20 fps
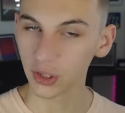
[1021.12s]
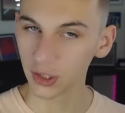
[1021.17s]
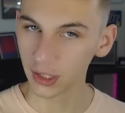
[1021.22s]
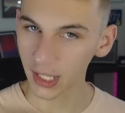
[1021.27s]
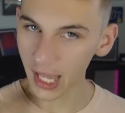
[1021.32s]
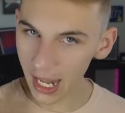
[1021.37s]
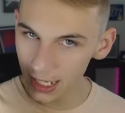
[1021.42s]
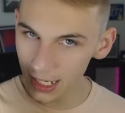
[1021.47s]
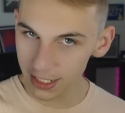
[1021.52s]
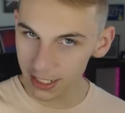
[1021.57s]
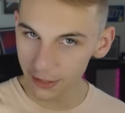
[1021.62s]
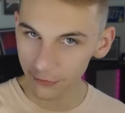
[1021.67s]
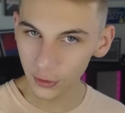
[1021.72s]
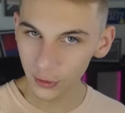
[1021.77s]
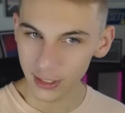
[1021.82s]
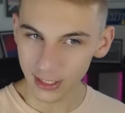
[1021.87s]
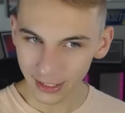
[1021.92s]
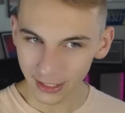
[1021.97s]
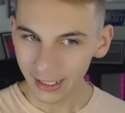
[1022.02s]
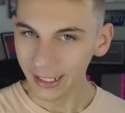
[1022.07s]
a lot of different
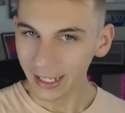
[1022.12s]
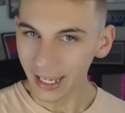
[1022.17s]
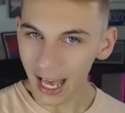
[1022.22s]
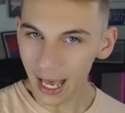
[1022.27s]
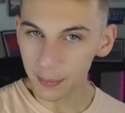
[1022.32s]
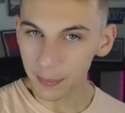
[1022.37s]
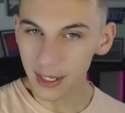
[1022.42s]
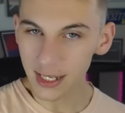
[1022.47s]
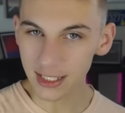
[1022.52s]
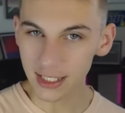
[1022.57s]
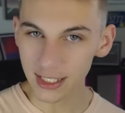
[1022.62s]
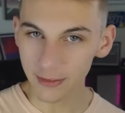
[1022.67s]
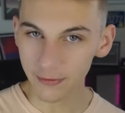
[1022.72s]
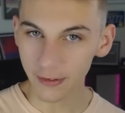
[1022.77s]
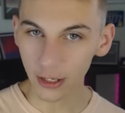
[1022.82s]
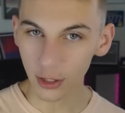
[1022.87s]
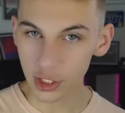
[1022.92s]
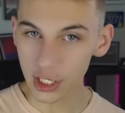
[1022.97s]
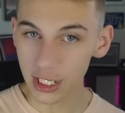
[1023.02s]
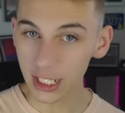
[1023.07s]
pieces of
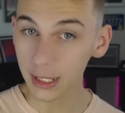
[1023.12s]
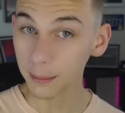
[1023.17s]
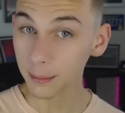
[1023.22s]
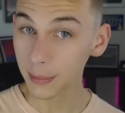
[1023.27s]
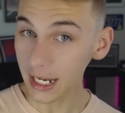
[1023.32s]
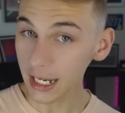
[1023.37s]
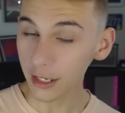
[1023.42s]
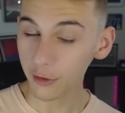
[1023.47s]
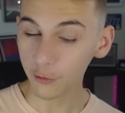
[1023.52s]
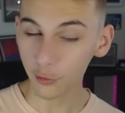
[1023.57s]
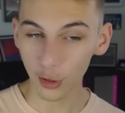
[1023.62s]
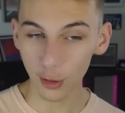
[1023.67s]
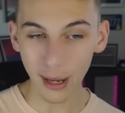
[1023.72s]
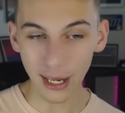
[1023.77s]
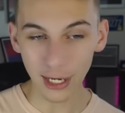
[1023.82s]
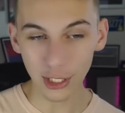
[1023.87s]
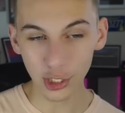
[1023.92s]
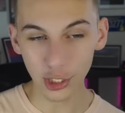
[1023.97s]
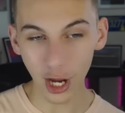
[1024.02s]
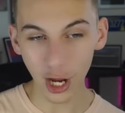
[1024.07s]
energy competing for the
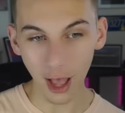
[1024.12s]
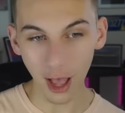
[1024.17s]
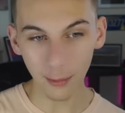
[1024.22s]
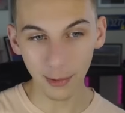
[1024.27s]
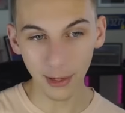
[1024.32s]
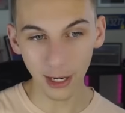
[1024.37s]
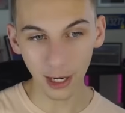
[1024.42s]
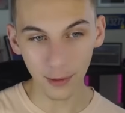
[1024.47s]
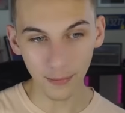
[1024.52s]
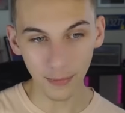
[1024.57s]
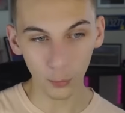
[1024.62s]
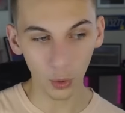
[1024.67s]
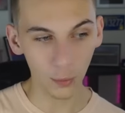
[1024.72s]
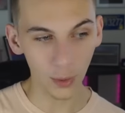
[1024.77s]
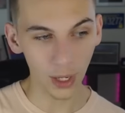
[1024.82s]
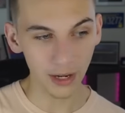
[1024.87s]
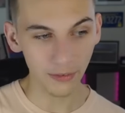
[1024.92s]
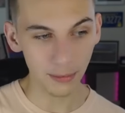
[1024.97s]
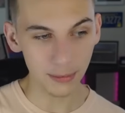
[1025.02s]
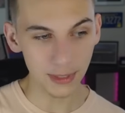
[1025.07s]
main job here. Will
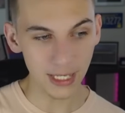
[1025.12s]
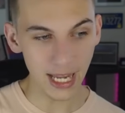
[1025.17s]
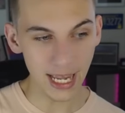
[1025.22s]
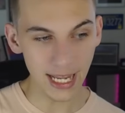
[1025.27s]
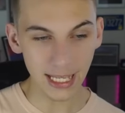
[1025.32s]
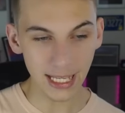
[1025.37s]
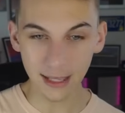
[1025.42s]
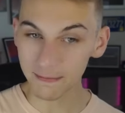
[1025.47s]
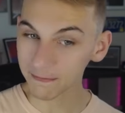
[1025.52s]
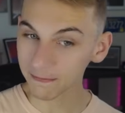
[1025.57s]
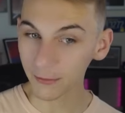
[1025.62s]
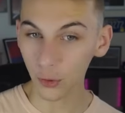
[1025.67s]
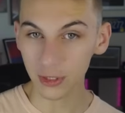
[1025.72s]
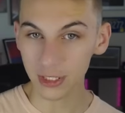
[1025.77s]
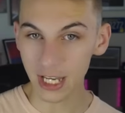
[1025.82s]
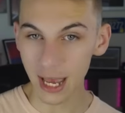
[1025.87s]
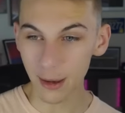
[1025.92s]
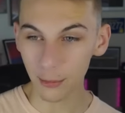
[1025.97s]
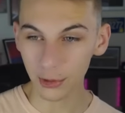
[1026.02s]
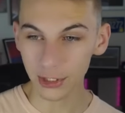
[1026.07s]
one of them take it? Only
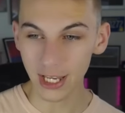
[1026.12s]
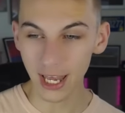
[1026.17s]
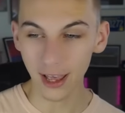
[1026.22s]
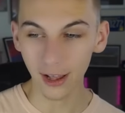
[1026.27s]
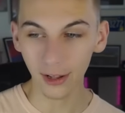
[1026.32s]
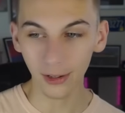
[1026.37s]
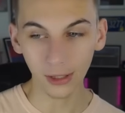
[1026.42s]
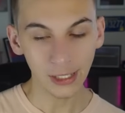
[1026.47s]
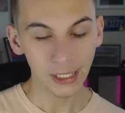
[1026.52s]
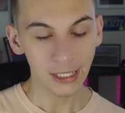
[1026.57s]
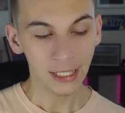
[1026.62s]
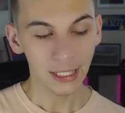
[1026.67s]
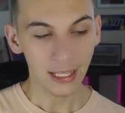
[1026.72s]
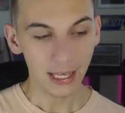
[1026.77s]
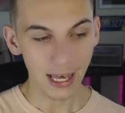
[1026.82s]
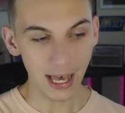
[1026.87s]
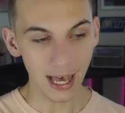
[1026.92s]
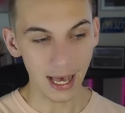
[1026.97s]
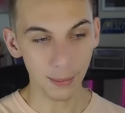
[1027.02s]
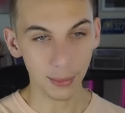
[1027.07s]
time will tell,
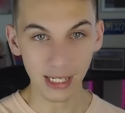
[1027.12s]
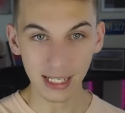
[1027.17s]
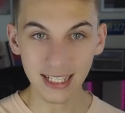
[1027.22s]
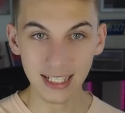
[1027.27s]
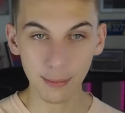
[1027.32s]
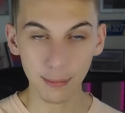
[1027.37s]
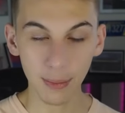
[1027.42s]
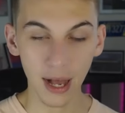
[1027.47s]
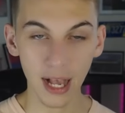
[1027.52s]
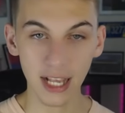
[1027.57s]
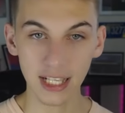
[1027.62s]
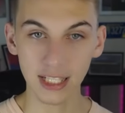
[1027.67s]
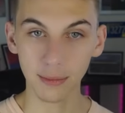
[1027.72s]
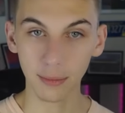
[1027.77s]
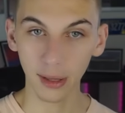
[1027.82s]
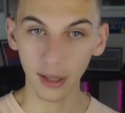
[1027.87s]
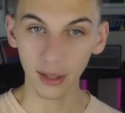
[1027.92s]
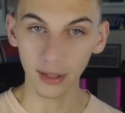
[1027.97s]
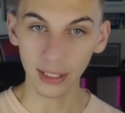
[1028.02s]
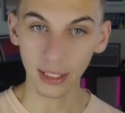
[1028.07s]
but it is a
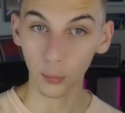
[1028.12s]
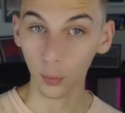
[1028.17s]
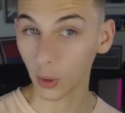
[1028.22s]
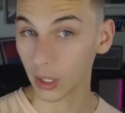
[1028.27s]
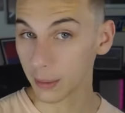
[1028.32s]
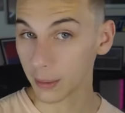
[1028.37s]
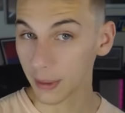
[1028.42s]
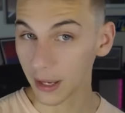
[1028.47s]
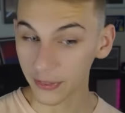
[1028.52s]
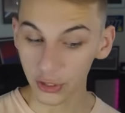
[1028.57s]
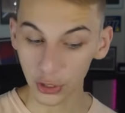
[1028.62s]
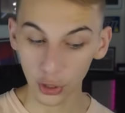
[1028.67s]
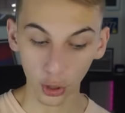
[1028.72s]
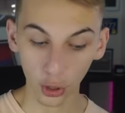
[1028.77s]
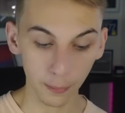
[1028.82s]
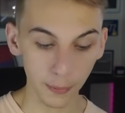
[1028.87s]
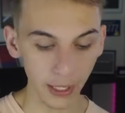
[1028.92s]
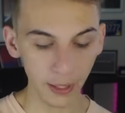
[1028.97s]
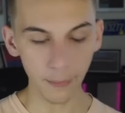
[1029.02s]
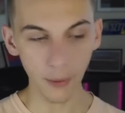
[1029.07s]
possibility. What about the
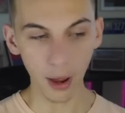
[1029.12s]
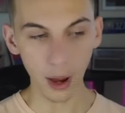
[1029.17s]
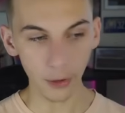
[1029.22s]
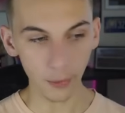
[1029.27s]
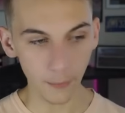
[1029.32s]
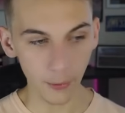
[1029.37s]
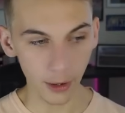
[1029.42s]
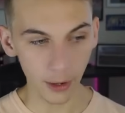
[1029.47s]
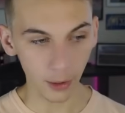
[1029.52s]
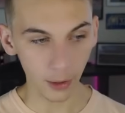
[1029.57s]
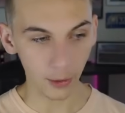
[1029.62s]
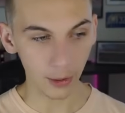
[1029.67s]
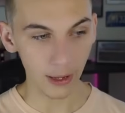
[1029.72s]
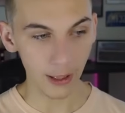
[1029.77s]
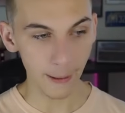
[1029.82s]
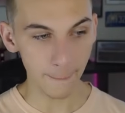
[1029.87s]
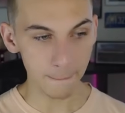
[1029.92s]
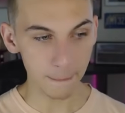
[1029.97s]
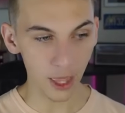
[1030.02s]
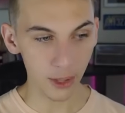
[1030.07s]
European model, our
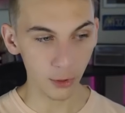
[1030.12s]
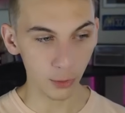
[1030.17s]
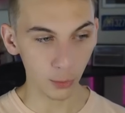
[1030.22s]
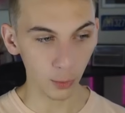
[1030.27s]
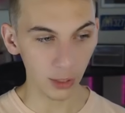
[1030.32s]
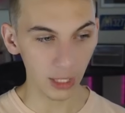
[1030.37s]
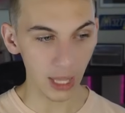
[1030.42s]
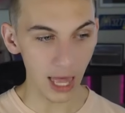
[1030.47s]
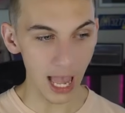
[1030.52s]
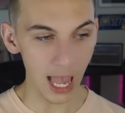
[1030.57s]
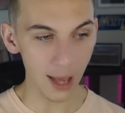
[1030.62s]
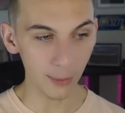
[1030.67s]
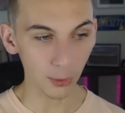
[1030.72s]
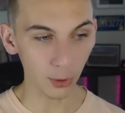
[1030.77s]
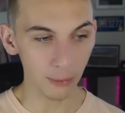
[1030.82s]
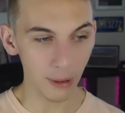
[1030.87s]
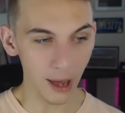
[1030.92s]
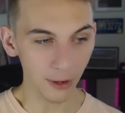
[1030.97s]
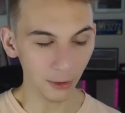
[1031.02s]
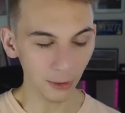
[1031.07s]
other reliable
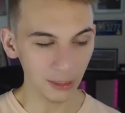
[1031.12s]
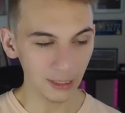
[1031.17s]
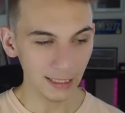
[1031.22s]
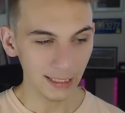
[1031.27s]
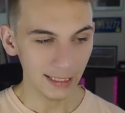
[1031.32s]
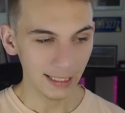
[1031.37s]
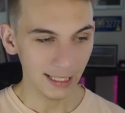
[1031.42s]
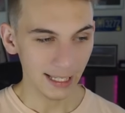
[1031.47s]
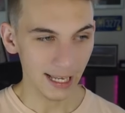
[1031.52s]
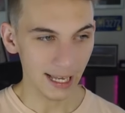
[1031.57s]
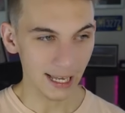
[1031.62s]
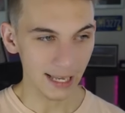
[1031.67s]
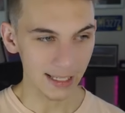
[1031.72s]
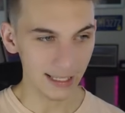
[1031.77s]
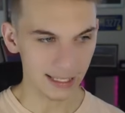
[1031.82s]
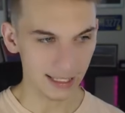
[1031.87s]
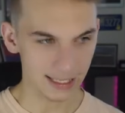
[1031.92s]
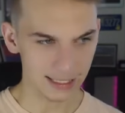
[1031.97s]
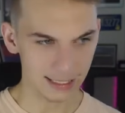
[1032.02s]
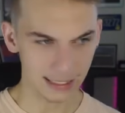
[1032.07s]
model? You
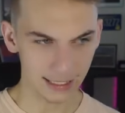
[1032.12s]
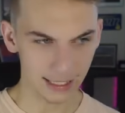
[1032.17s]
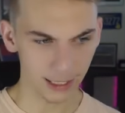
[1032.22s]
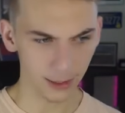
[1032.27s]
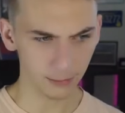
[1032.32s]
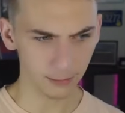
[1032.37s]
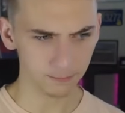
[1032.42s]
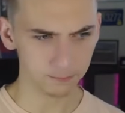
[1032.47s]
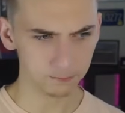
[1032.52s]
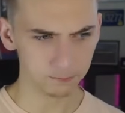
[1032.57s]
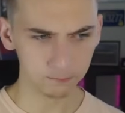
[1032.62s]
can see here,